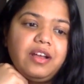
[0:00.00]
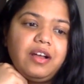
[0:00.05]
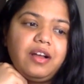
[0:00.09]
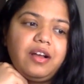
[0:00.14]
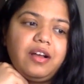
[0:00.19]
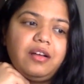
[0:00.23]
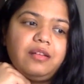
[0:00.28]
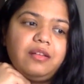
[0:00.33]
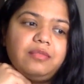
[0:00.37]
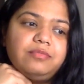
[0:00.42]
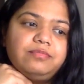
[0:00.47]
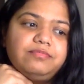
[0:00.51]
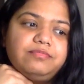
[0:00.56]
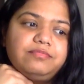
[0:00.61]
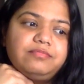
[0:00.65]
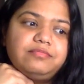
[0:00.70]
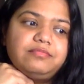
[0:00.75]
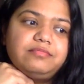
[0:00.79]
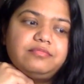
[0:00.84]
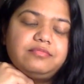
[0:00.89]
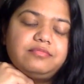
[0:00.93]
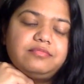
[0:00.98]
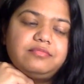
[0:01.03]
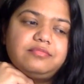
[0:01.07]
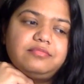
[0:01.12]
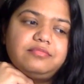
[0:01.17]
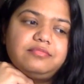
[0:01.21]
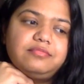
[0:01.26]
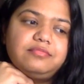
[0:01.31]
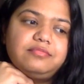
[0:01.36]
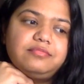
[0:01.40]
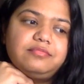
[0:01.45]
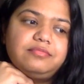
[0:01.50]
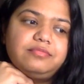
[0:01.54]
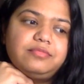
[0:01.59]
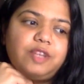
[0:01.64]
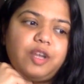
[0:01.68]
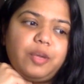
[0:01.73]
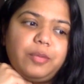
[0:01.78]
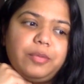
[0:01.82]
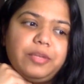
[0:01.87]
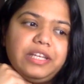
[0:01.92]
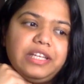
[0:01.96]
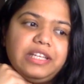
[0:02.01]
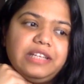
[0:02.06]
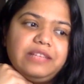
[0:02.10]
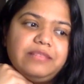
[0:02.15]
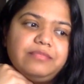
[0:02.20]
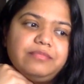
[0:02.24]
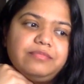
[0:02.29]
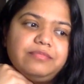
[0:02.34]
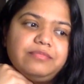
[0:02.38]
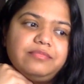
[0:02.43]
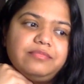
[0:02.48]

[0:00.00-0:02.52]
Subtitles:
to probably,